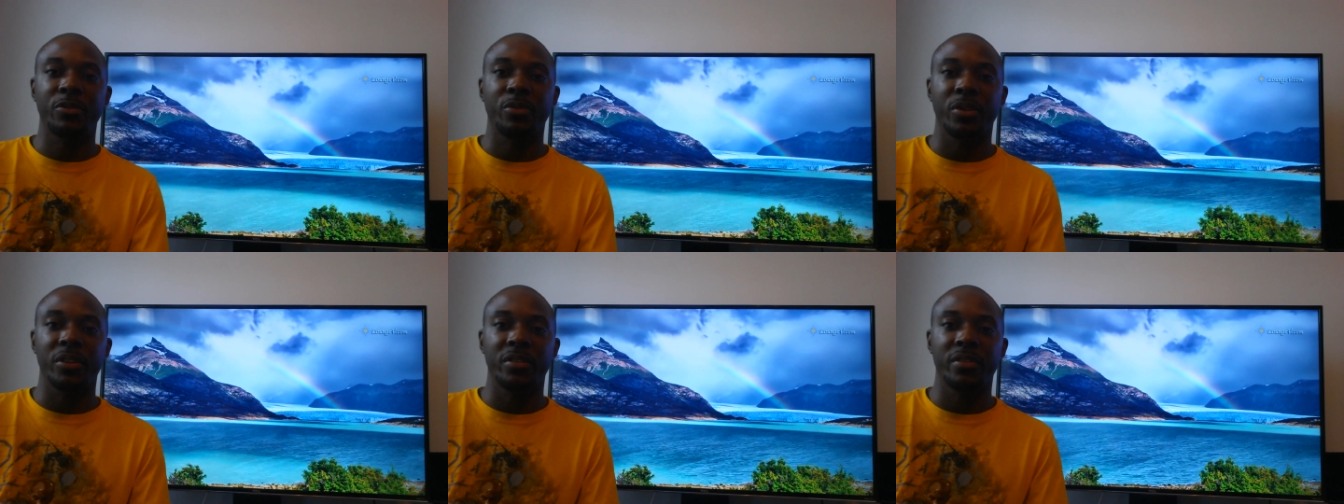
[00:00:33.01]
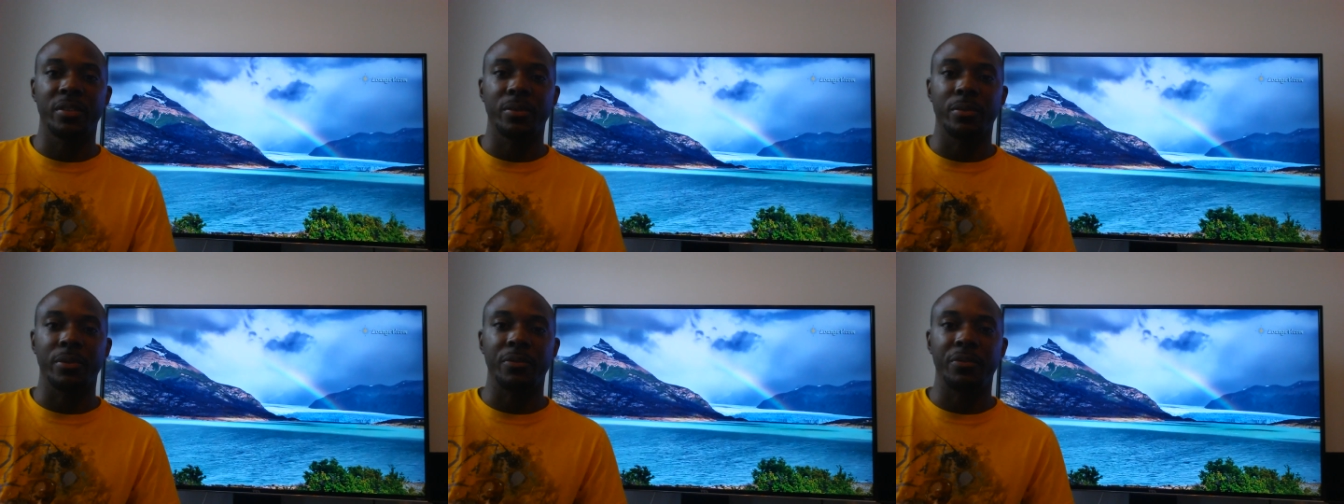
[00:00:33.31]

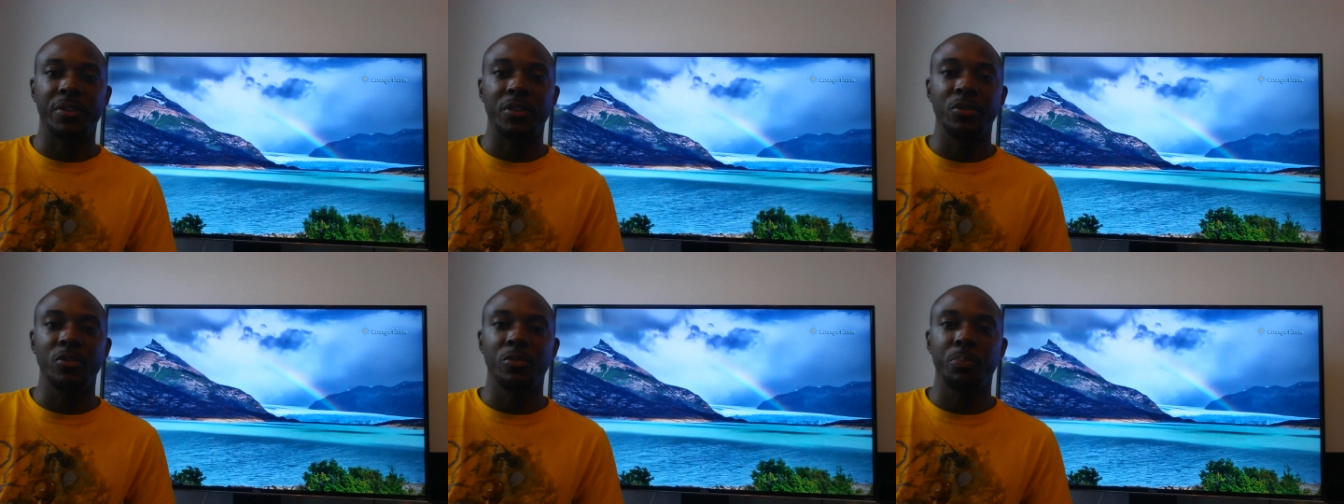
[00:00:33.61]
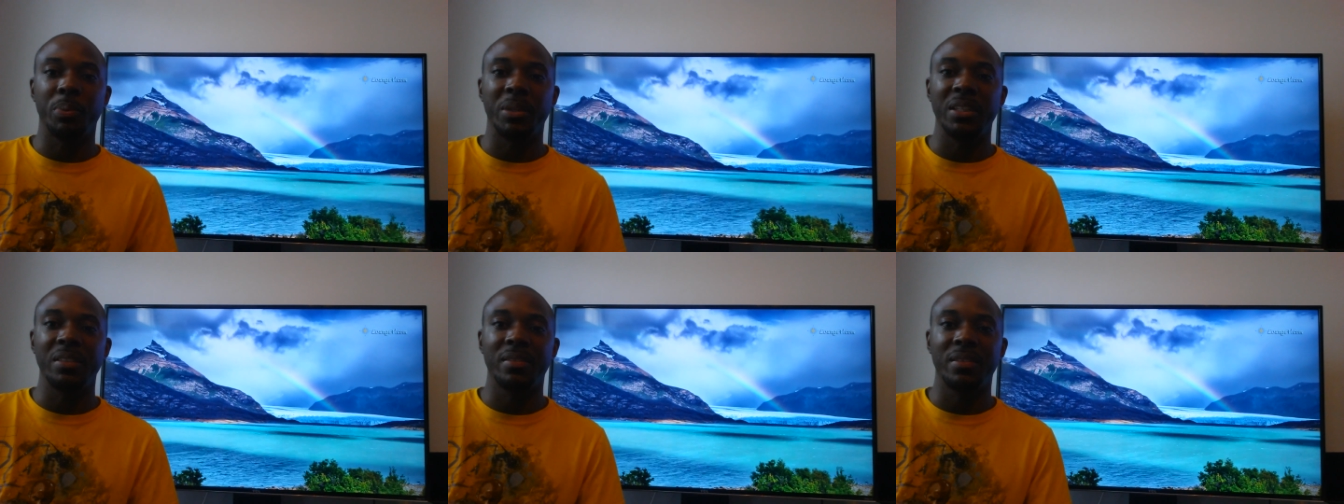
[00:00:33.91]
Trusted
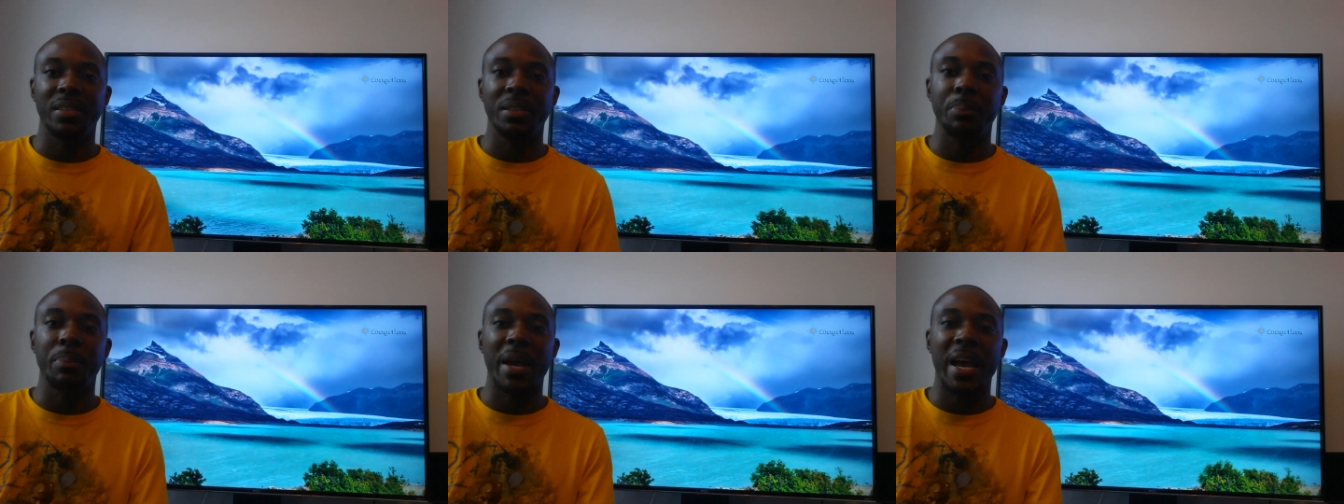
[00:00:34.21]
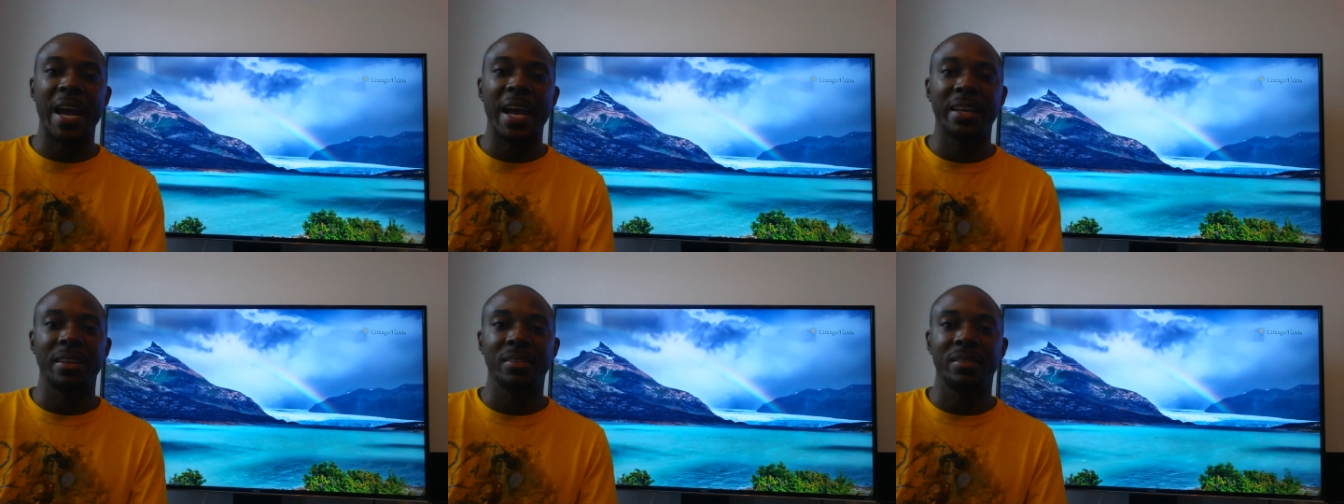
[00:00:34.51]
Reviews, PC
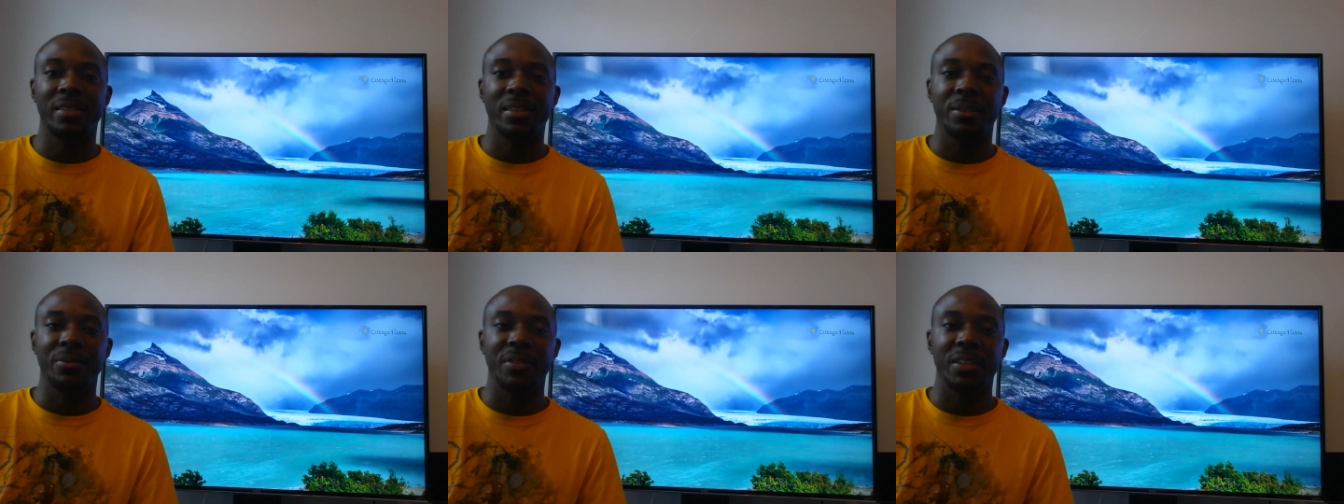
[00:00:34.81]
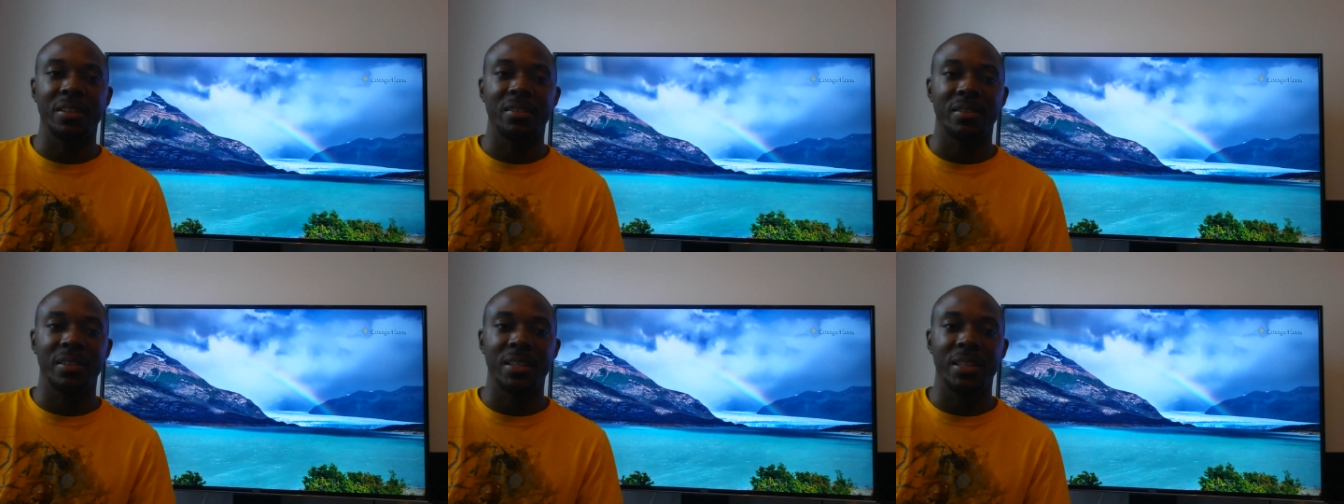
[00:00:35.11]
Mag to see if
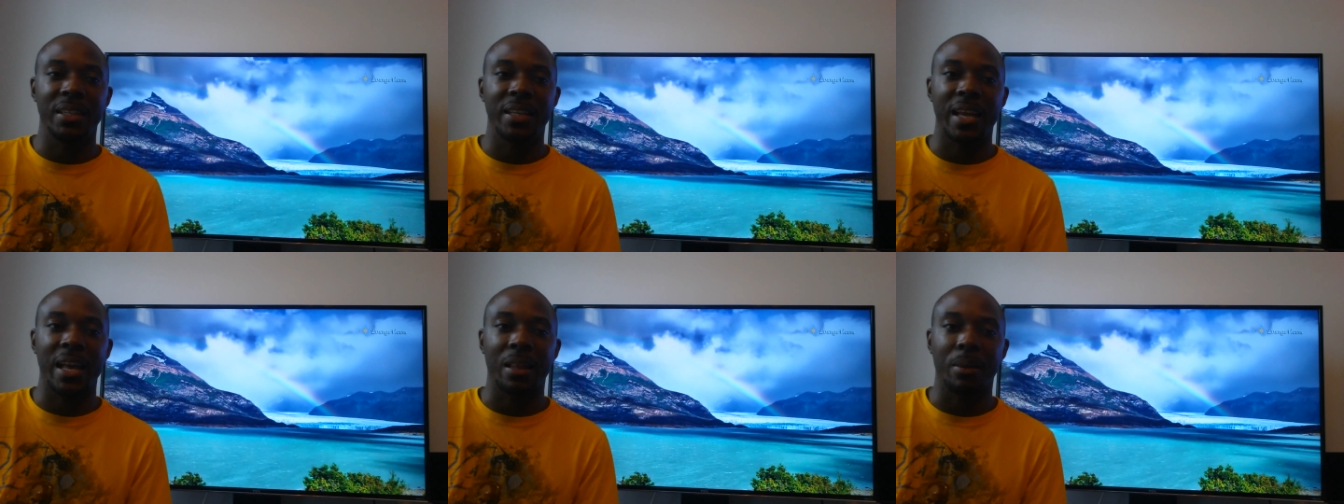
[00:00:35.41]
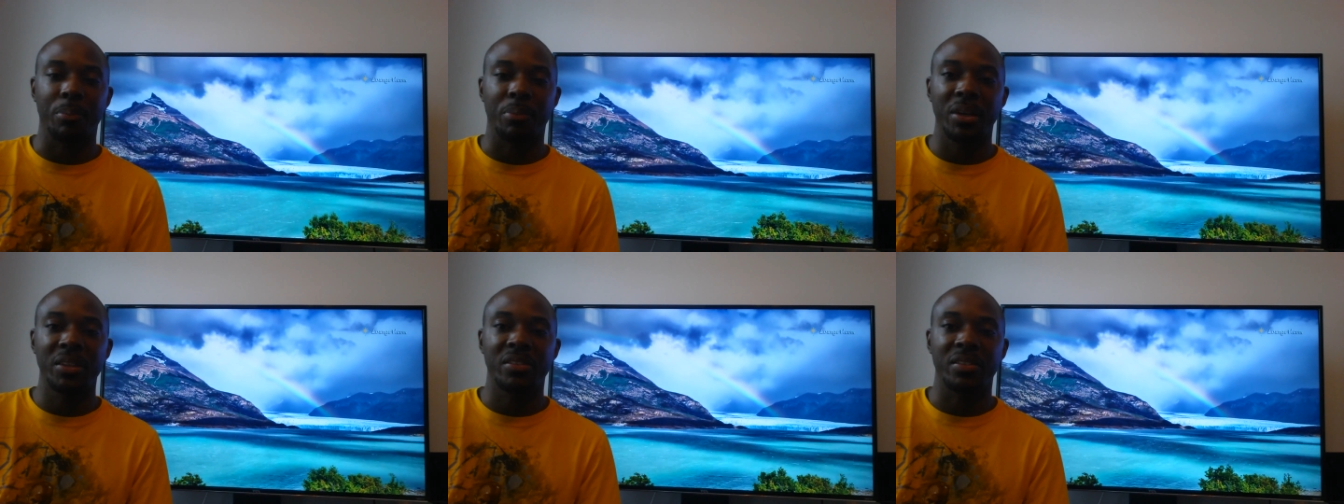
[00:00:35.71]
there's any
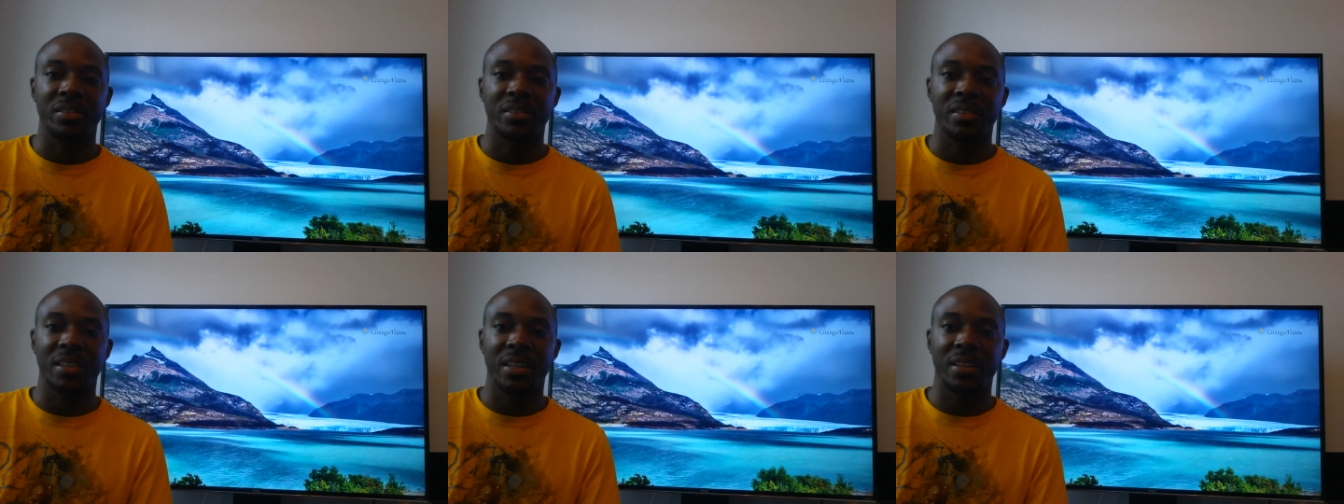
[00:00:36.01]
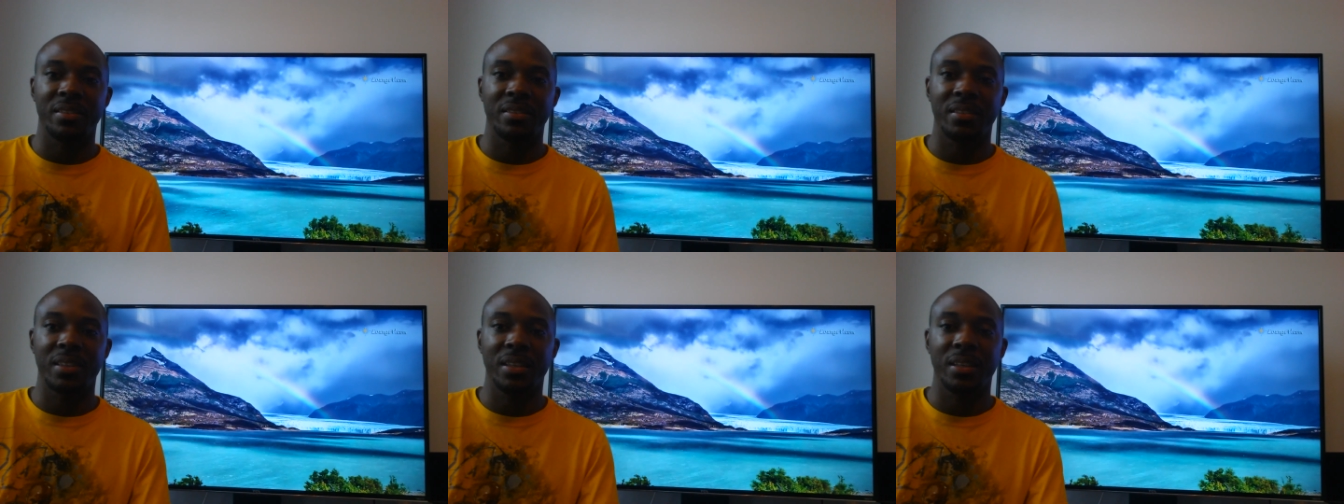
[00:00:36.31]
calibration
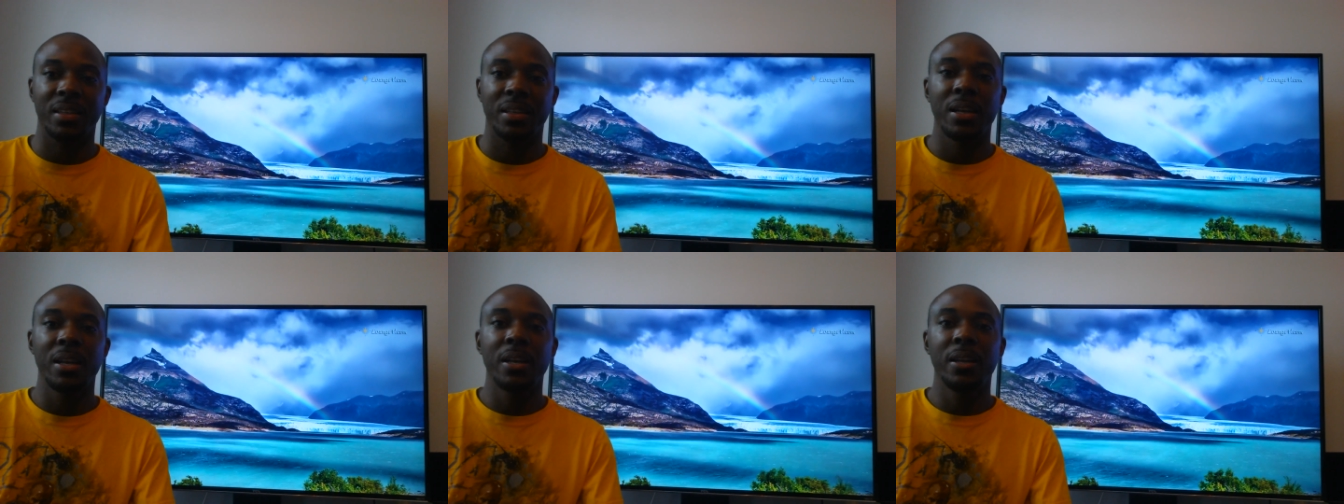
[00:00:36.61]
settings that